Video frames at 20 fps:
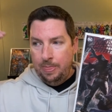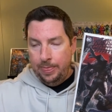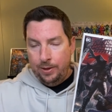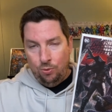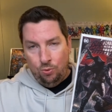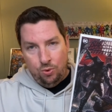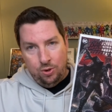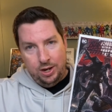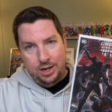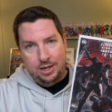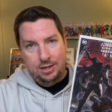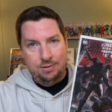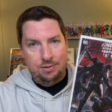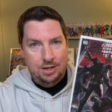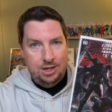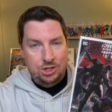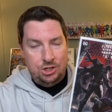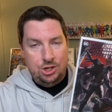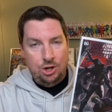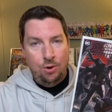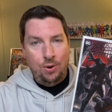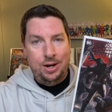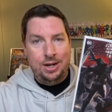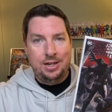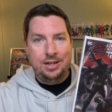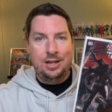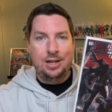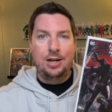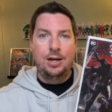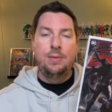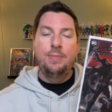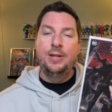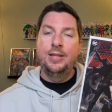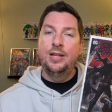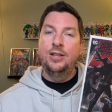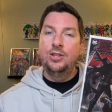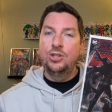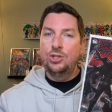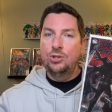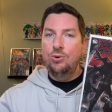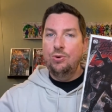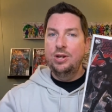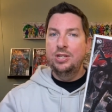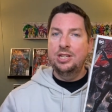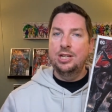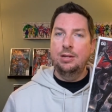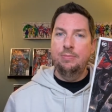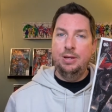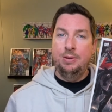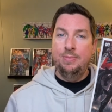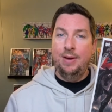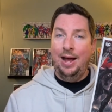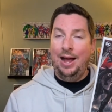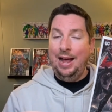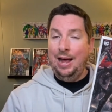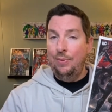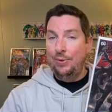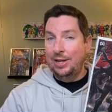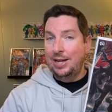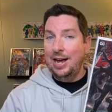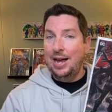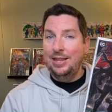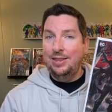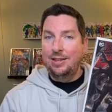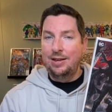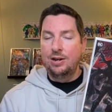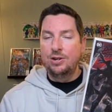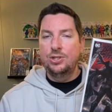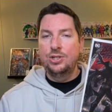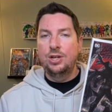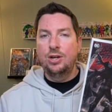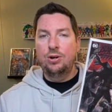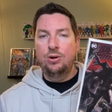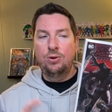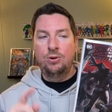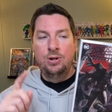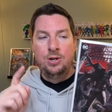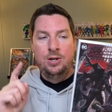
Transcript: what is going to come, and then the story is going to be about how we got there. So